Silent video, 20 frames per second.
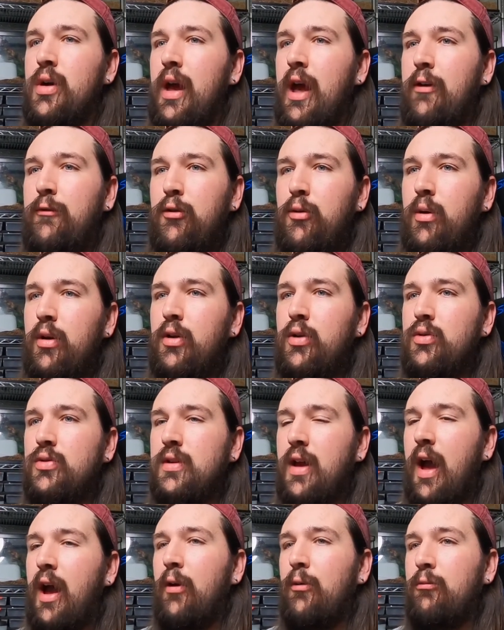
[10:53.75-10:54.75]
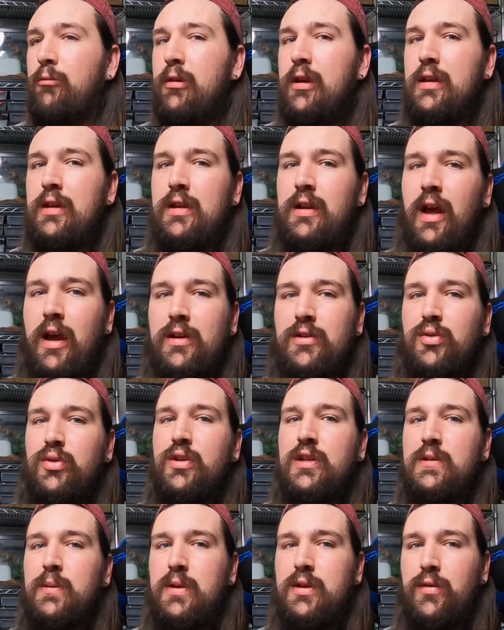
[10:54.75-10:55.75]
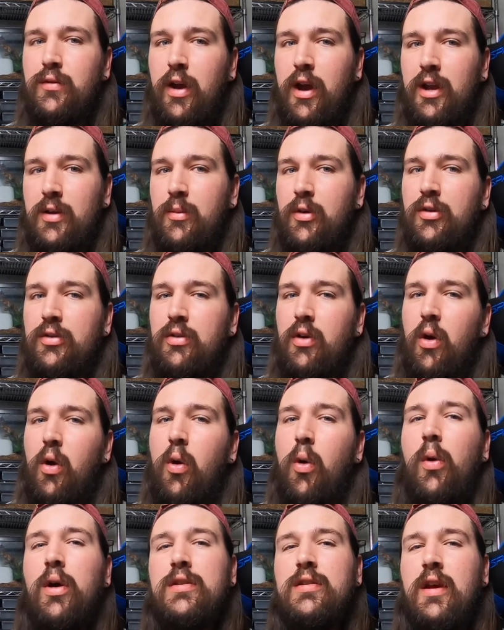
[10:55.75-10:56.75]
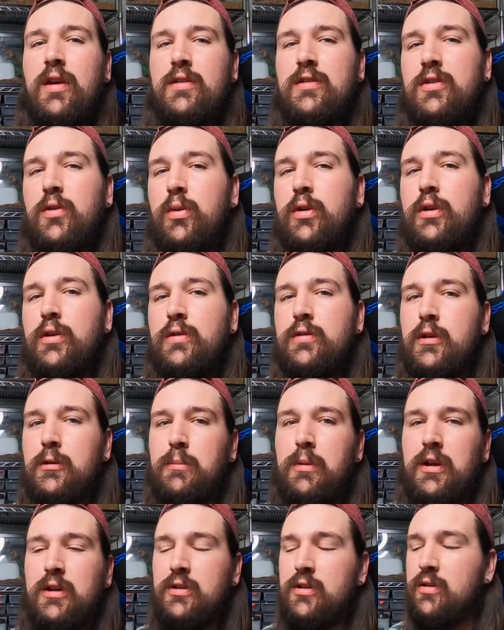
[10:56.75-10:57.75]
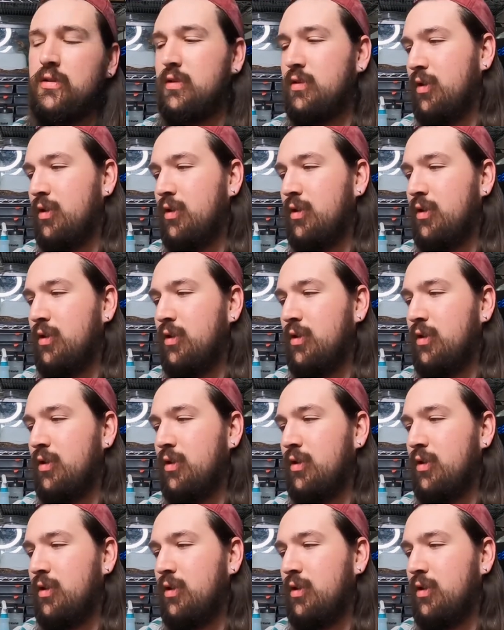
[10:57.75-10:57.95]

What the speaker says: Everyone who's got really nice, really expensive animals always has someone use their pictures.